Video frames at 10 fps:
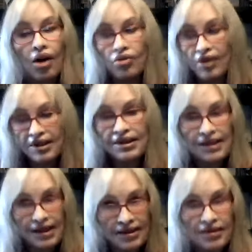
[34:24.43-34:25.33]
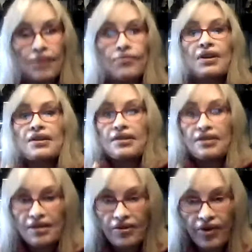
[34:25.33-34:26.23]
this system, because this
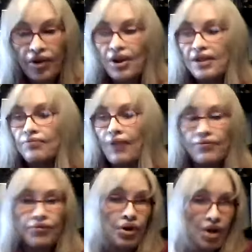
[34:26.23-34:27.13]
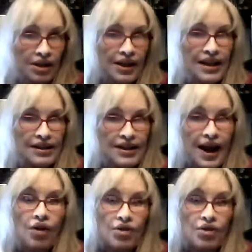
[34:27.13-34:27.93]
is my book lays it out.